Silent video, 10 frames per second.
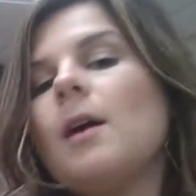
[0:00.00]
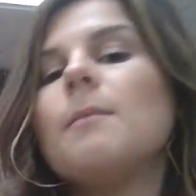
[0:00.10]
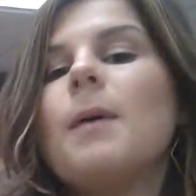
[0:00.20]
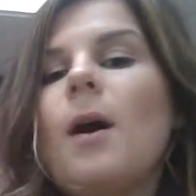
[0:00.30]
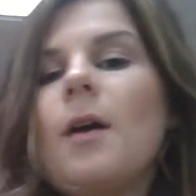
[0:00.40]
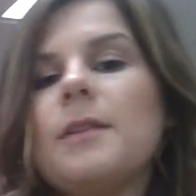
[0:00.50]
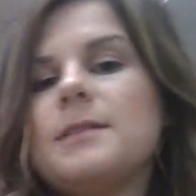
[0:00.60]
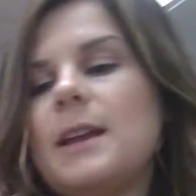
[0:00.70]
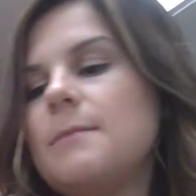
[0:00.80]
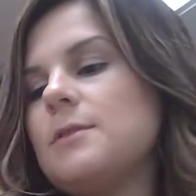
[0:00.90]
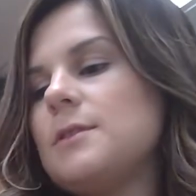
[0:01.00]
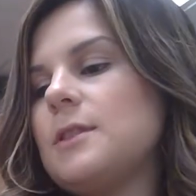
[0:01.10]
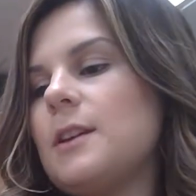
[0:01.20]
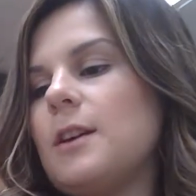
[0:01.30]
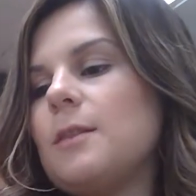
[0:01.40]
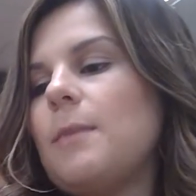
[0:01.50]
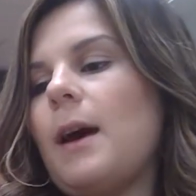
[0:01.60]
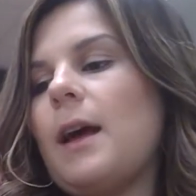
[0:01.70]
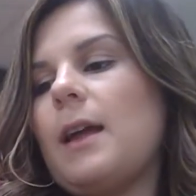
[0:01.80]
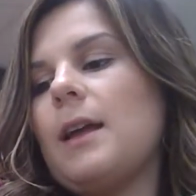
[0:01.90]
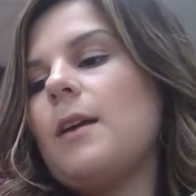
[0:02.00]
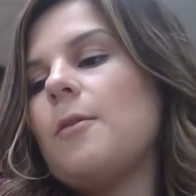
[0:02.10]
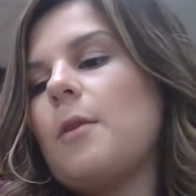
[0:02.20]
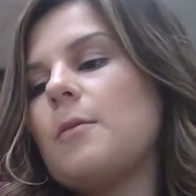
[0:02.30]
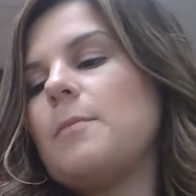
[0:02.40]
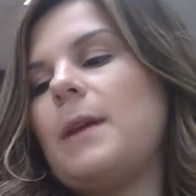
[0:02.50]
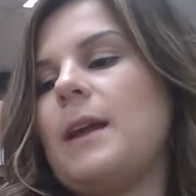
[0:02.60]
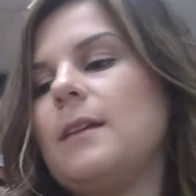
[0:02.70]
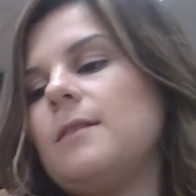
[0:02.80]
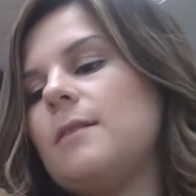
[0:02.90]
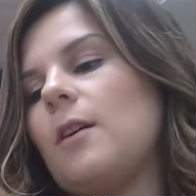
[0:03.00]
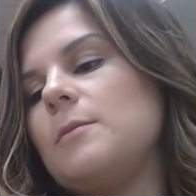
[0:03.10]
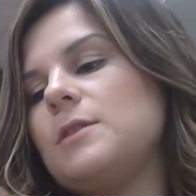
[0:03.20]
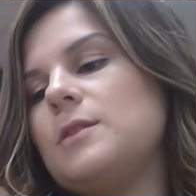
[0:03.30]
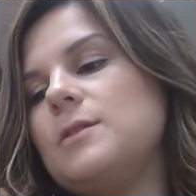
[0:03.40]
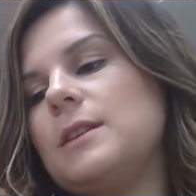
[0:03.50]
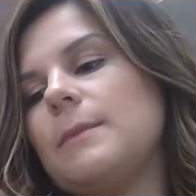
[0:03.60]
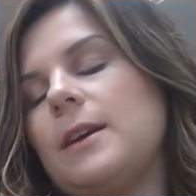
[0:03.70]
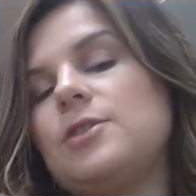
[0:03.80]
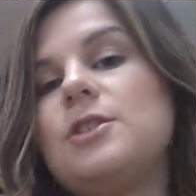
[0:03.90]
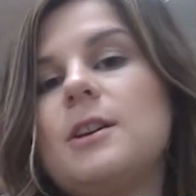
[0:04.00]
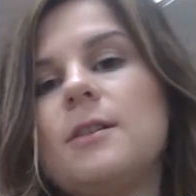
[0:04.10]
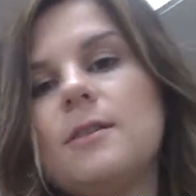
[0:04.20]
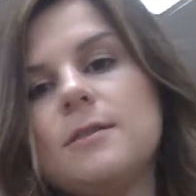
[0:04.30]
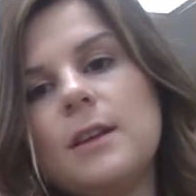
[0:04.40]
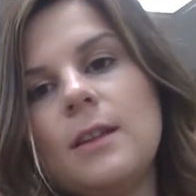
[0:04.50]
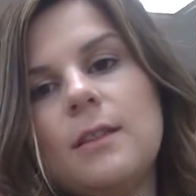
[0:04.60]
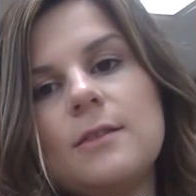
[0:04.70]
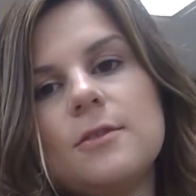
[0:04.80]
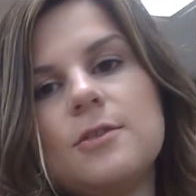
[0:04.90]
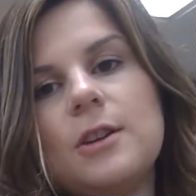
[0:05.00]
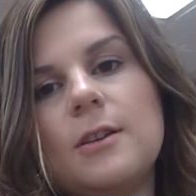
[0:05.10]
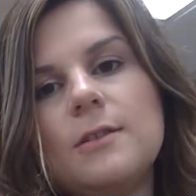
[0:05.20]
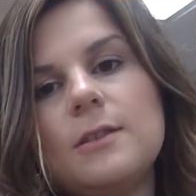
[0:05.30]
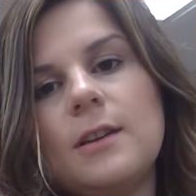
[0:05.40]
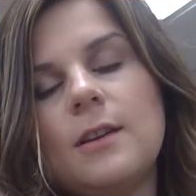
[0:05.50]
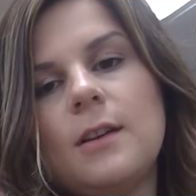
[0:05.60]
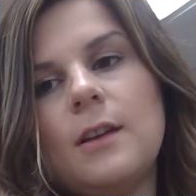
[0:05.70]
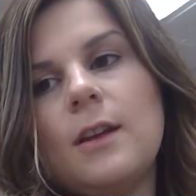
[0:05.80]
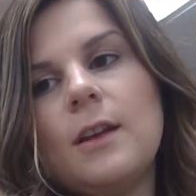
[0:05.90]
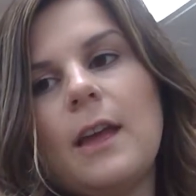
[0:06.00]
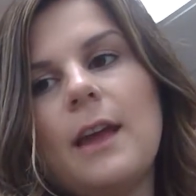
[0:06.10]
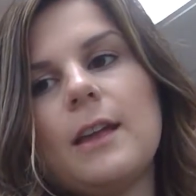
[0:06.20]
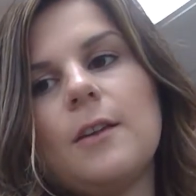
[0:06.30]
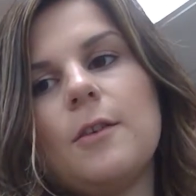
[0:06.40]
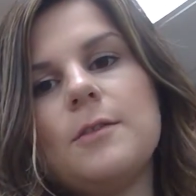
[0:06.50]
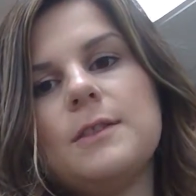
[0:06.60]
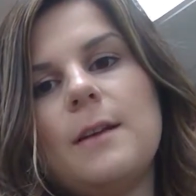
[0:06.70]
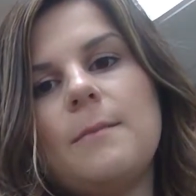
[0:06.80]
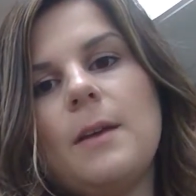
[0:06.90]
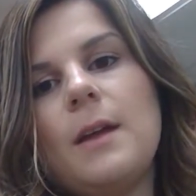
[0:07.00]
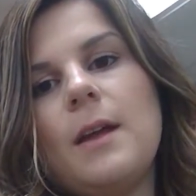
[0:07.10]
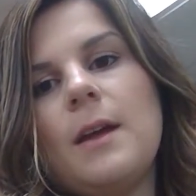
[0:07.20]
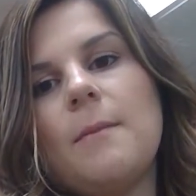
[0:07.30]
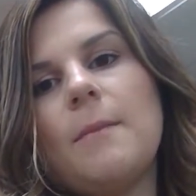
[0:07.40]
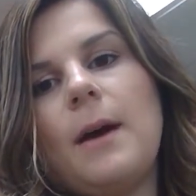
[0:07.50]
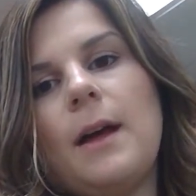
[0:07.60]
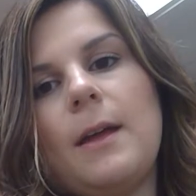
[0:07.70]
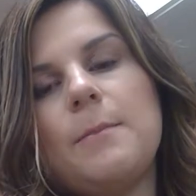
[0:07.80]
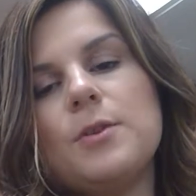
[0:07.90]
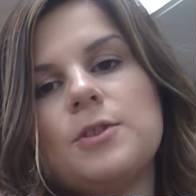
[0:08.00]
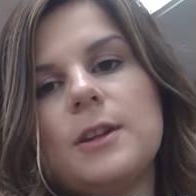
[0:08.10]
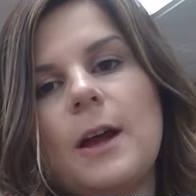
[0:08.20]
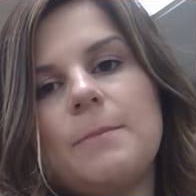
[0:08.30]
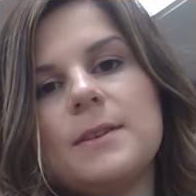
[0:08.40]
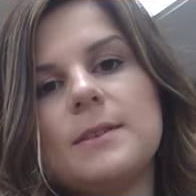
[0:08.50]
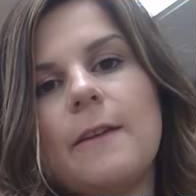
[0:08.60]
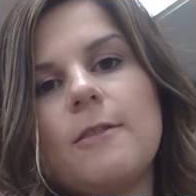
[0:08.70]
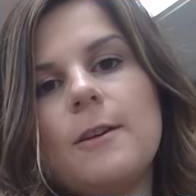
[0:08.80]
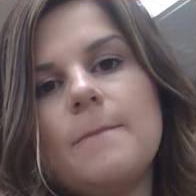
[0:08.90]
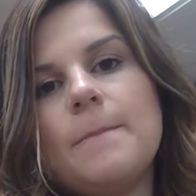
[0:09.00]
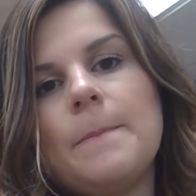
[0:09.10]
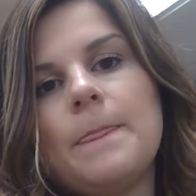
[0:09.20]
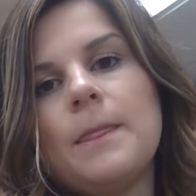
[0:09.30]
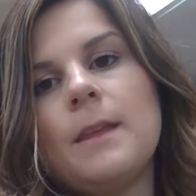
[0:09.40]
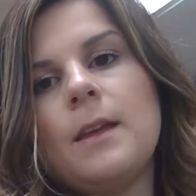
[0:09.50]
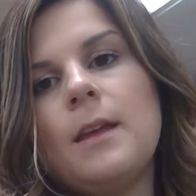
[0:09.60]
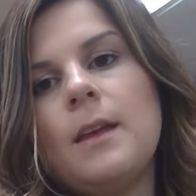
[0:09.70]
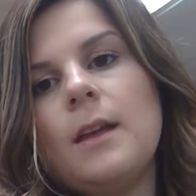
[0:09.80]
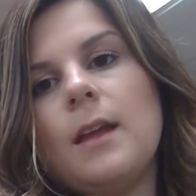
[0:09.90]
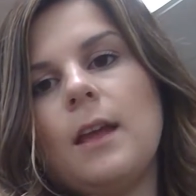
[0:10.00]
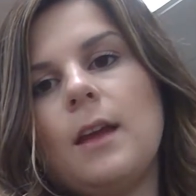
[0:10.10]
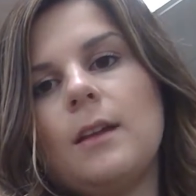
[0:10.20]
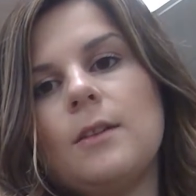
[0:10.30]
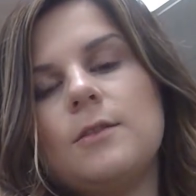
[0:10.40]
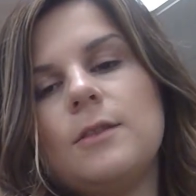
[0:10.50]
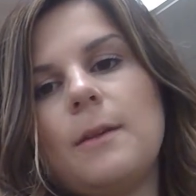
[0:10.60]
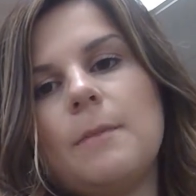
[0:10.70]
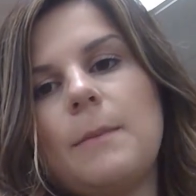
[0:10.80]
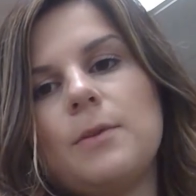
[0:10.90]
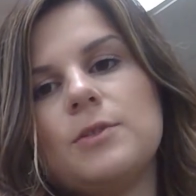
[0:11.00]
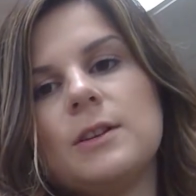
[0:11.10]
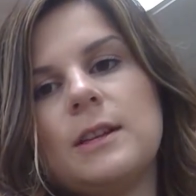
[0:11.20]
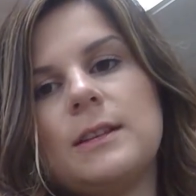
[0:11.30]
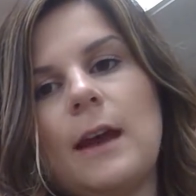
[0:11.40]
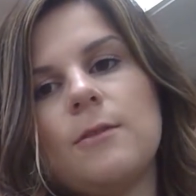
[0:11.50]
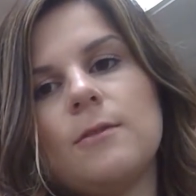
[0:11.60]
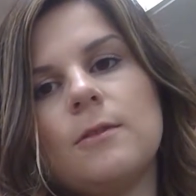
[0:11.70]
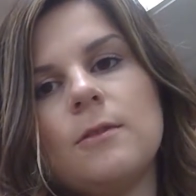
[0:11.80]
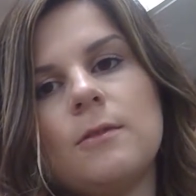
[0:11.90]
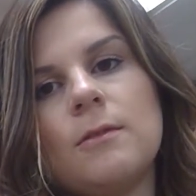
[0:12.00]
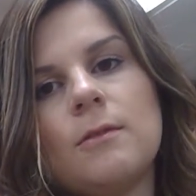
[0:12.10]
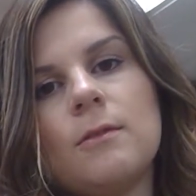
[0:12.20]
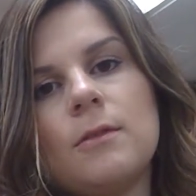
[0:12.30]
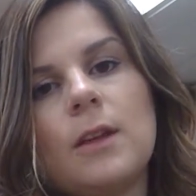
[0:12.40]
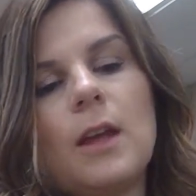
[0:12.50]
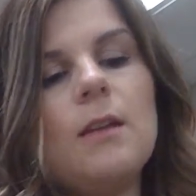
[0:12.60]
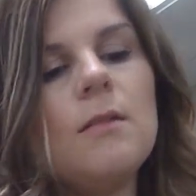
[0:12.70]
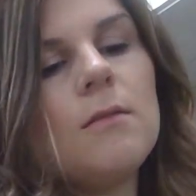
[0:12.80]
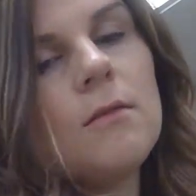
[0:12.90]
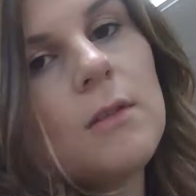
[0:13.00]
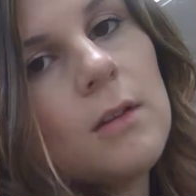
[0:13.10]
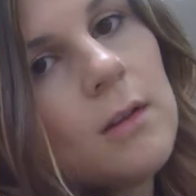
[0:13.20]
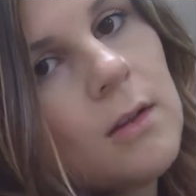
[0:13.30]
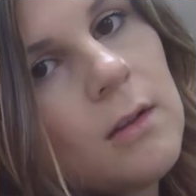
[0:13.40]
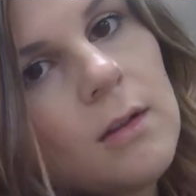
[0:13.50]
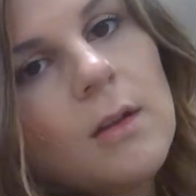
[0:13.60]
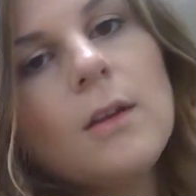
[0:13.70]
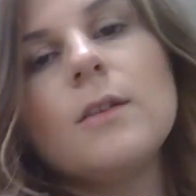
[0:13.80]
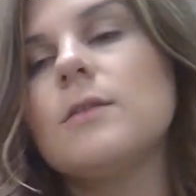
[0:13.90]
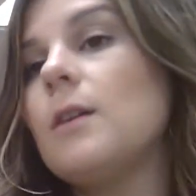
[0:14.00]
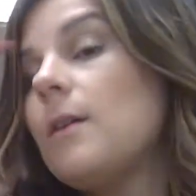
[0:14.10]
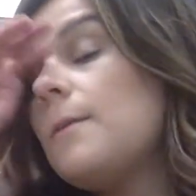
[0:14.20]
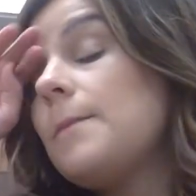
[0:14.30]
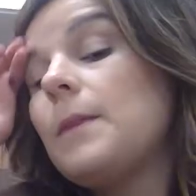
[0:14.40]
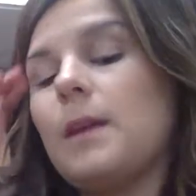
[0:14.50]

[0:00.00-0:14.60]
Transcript: But all the stems are secured by rubber bands, so I'm just using my shears. These are shears. Okay, I can close them by pushing up this lever and undo them by pushing it down. Okay, so